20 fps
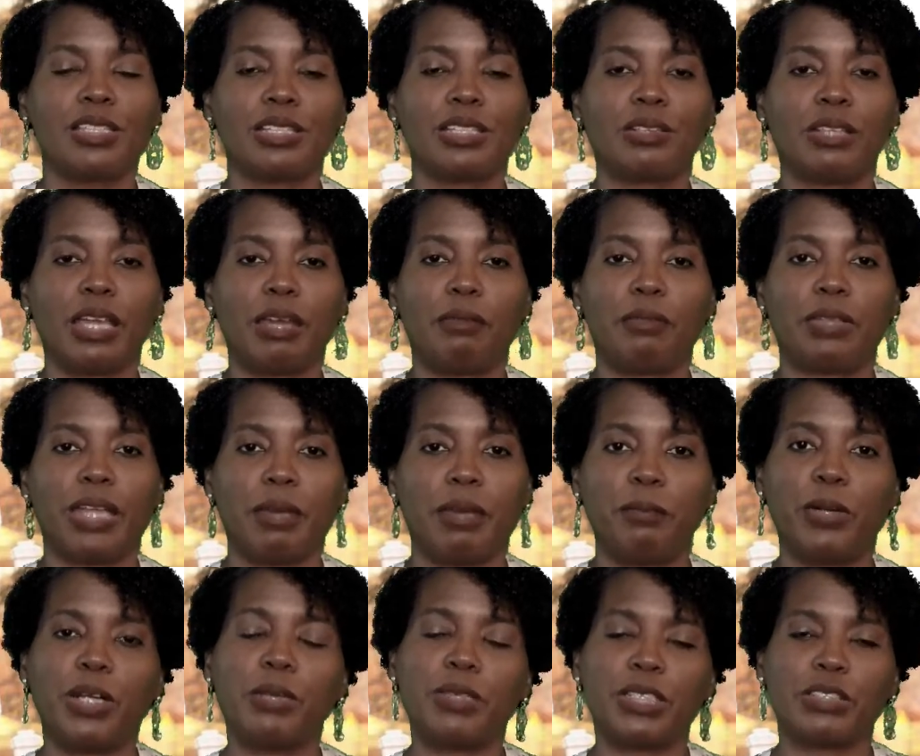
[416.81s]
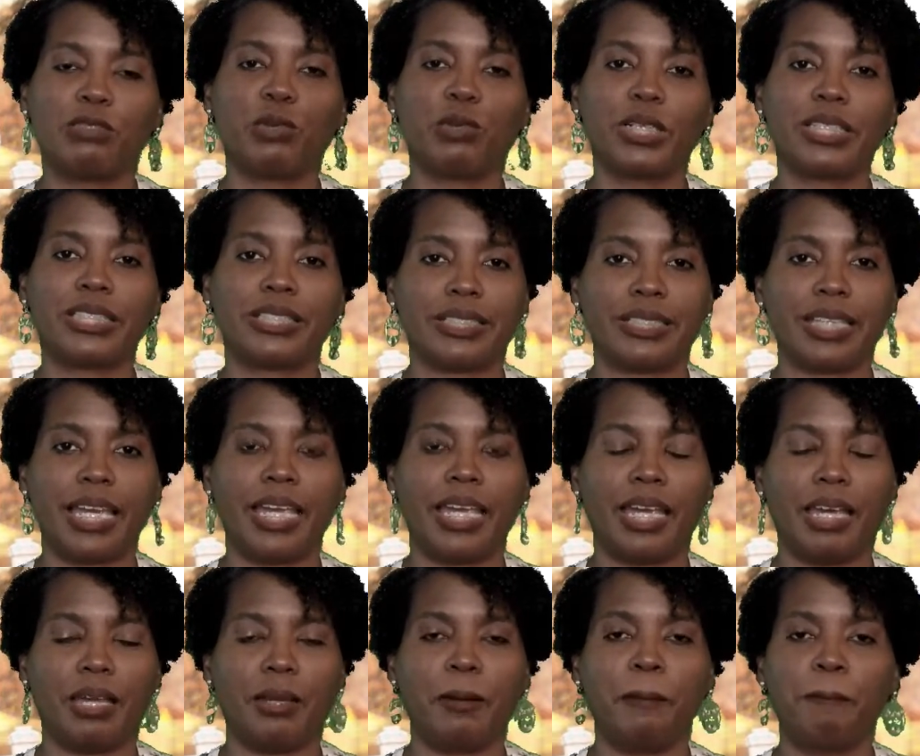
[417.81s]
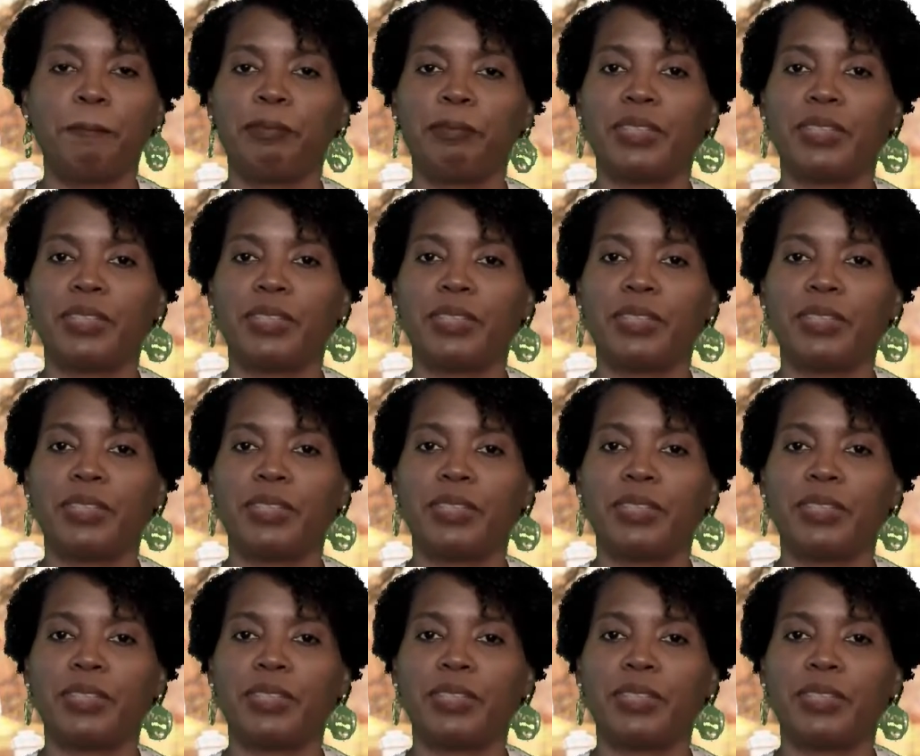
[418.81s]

So they pretty much forced his hand.